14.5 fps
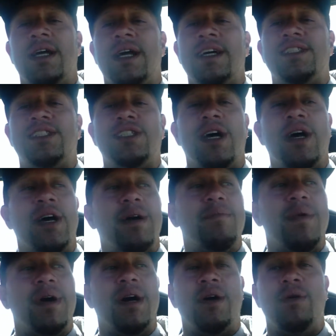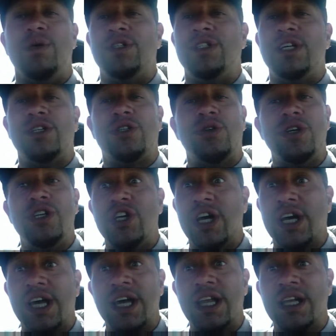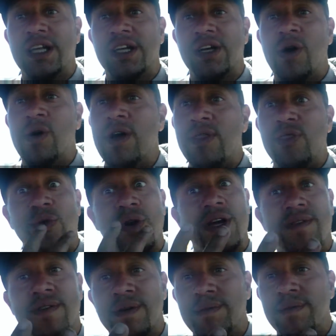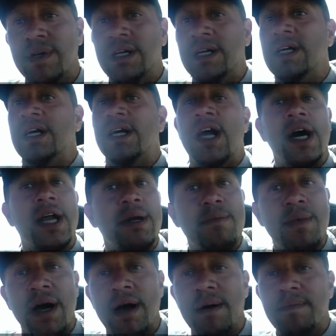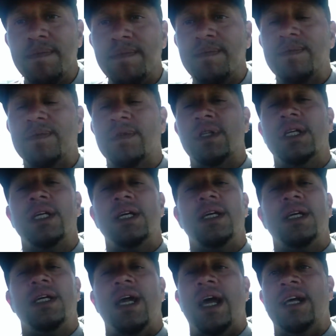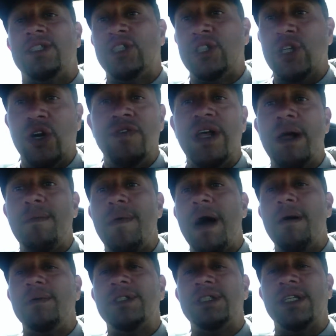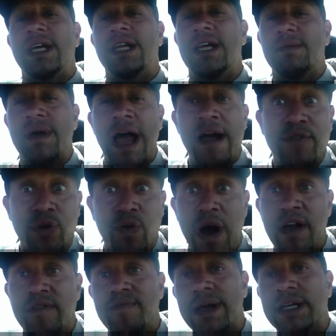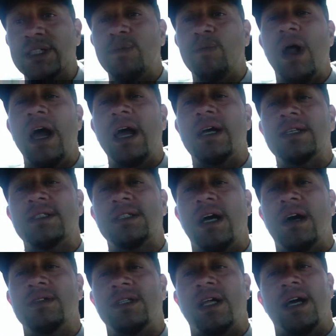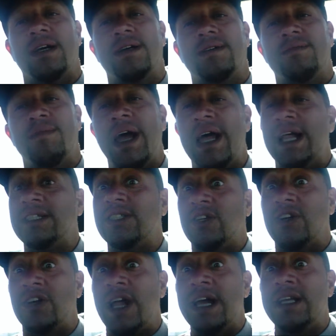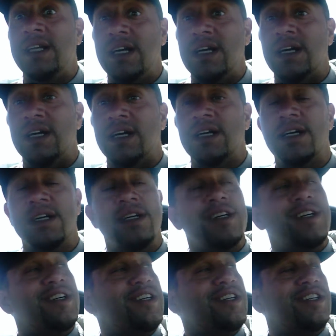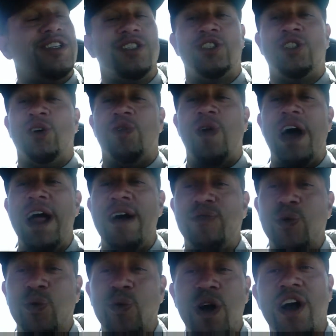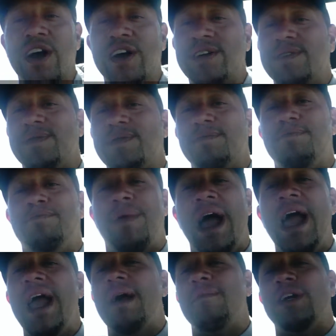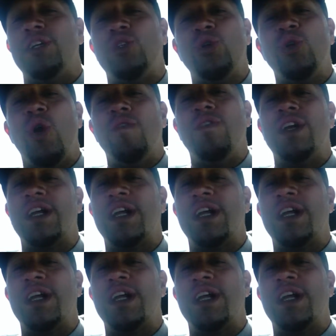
get some rotisserie chicken, go get three of them, cut them up, and serve it at Bible study and have your wife make some rice. I was like, man, that's a good idea. So right after work, bam, I shoot over to